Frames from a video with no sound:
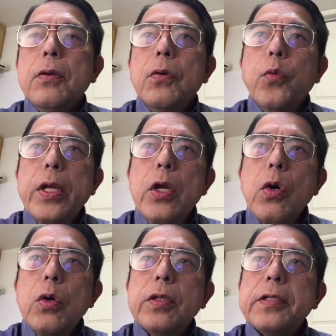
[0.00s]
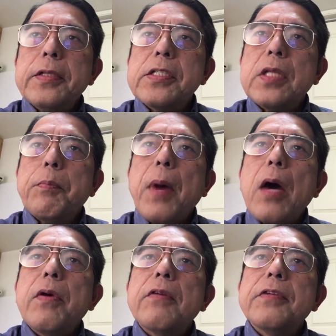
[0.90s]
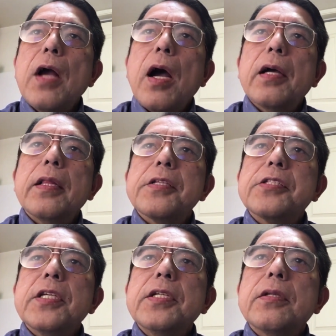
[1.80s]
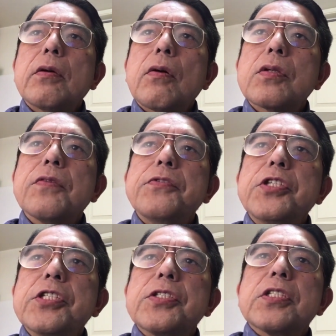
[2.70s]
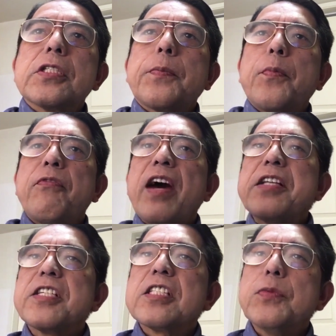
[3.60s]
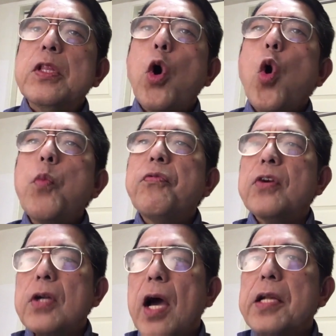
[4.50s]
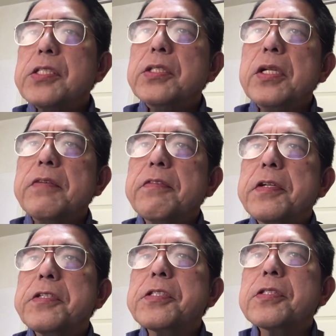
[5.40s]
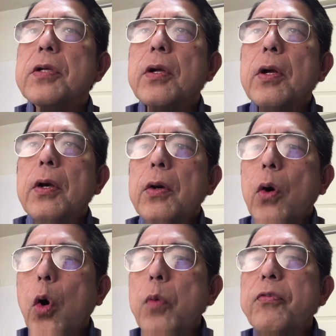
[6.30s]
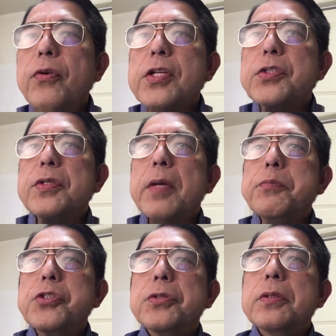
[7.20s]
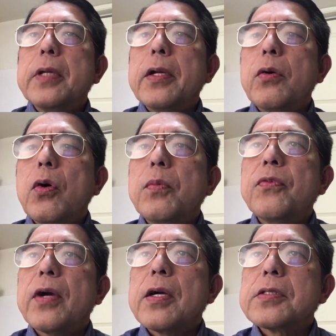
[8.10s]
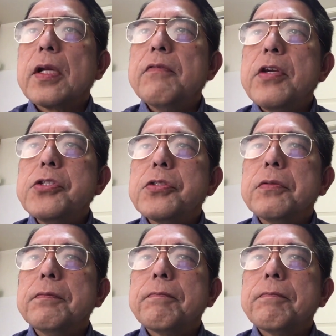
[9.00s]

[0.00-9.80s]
We know that it is the power of God, as seen in the cross of Jesus, that provides us with hope for God's deliverance, hope for His redemption, and hope for our salvation.